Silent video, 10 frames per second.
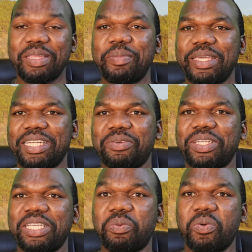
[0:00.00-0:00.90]
Ben Perry,
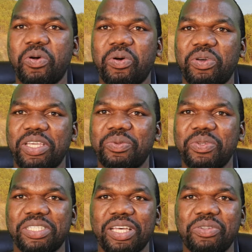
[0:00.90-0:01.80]
what he wore, it
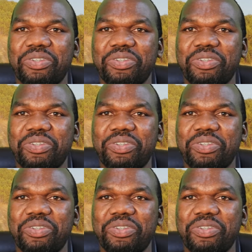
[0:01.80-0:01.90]
was